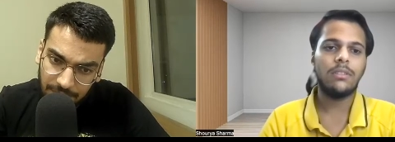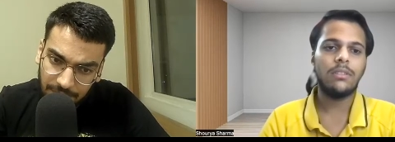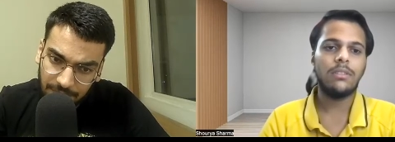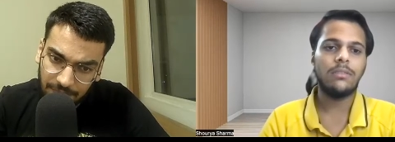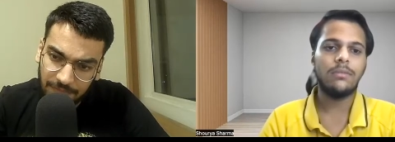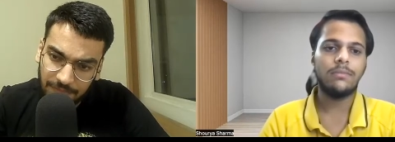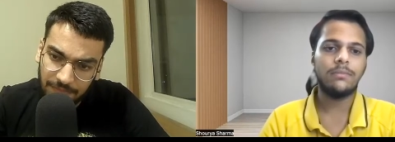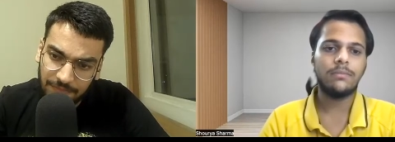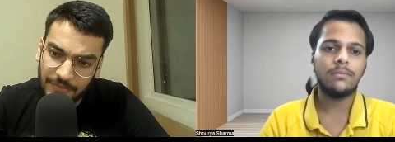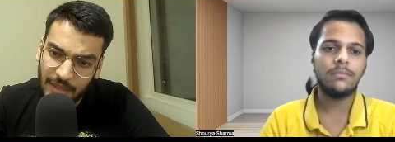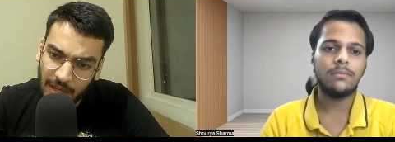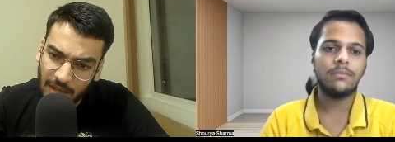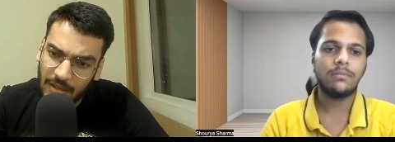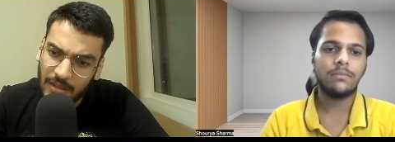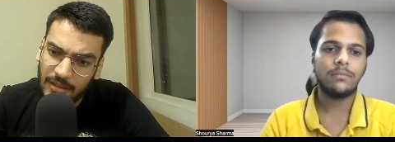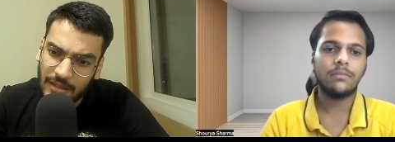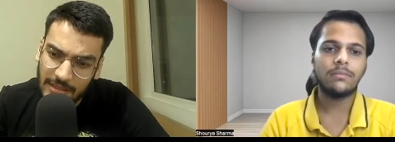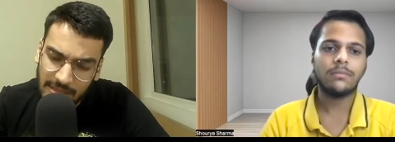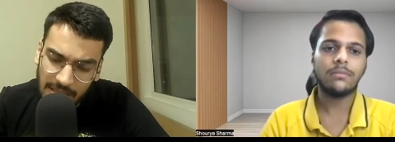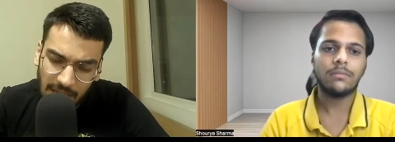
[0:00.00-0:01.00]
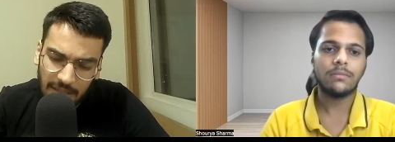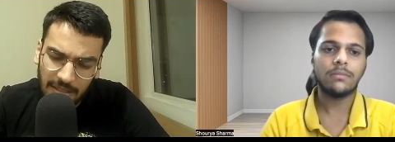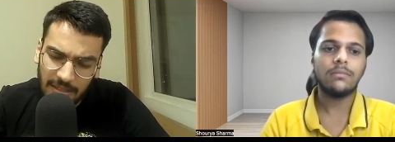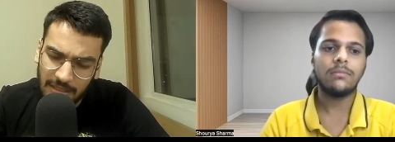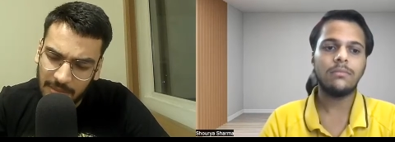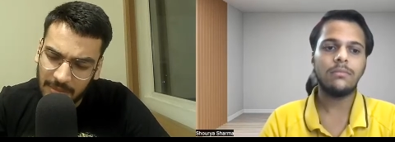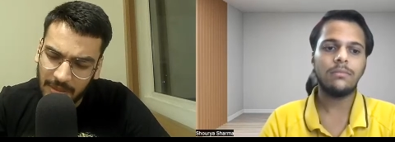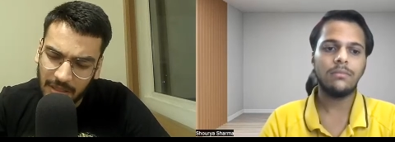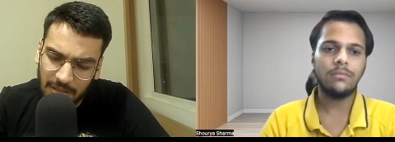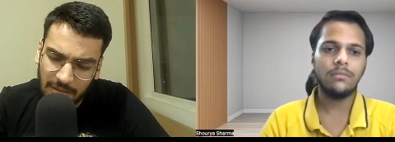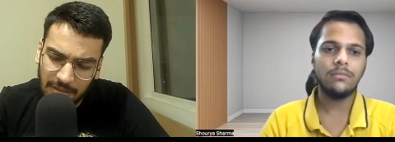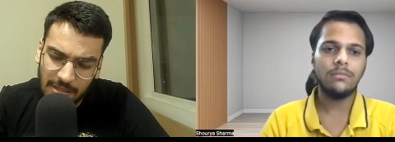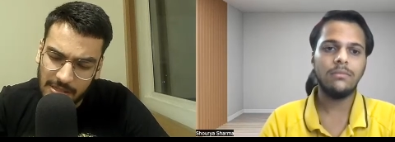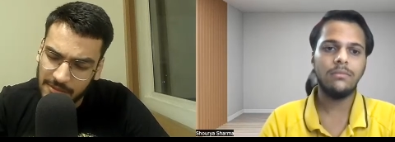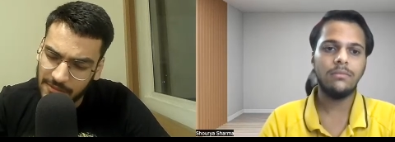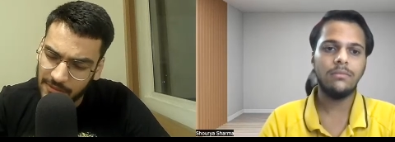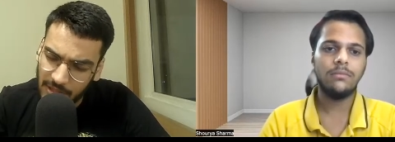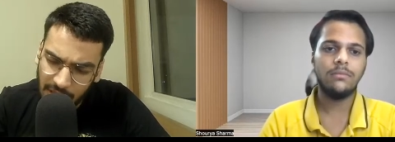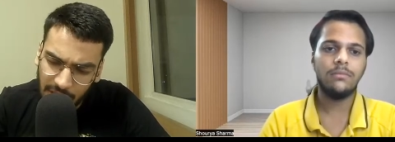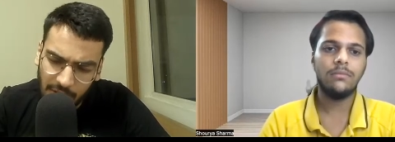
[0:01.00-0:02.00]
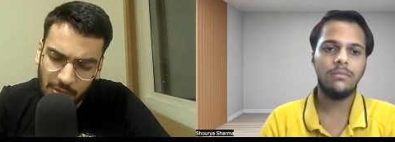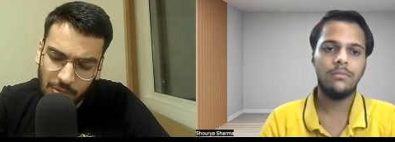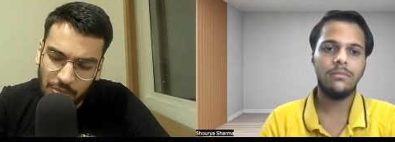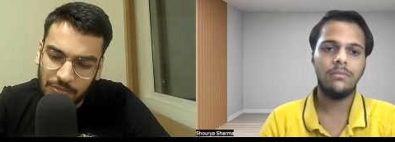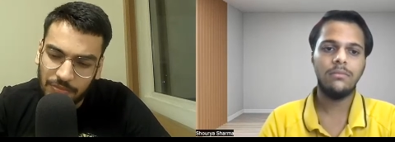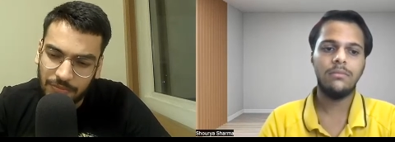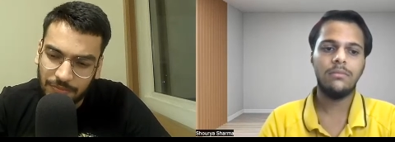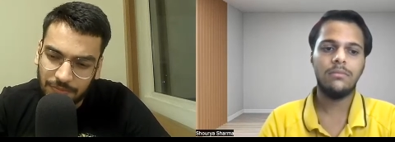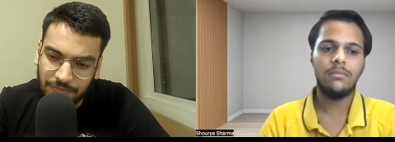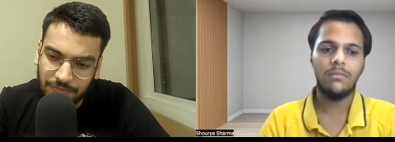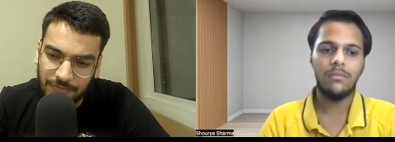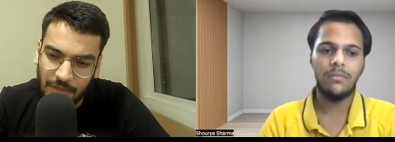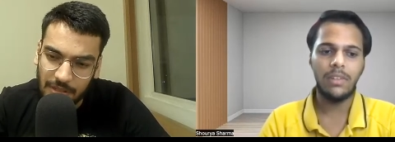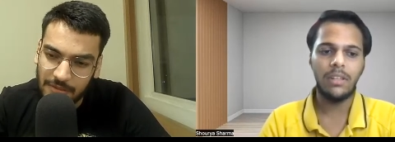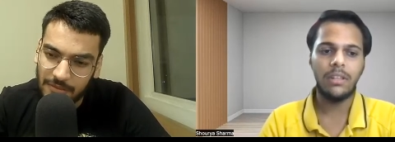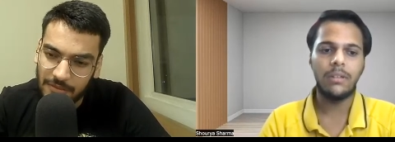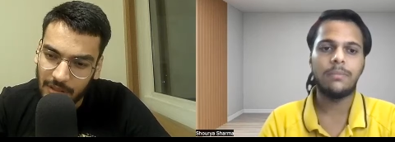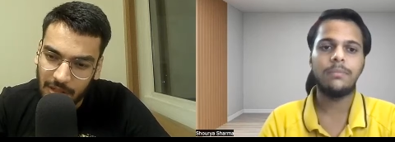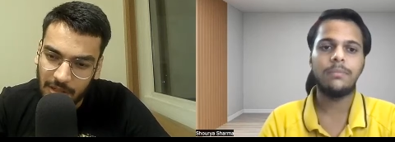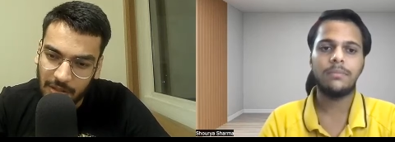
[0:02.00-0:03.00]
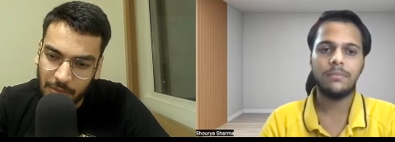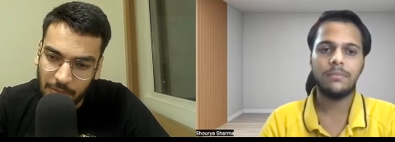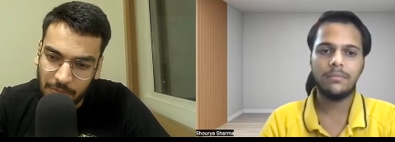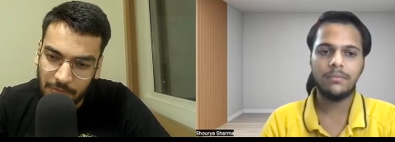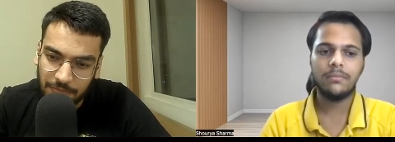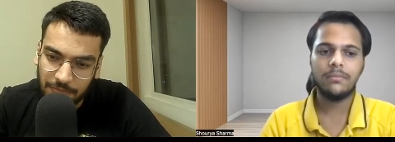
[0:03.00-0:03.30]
Speaker 1: Yeah, exactly, man. That's very true. That's very true.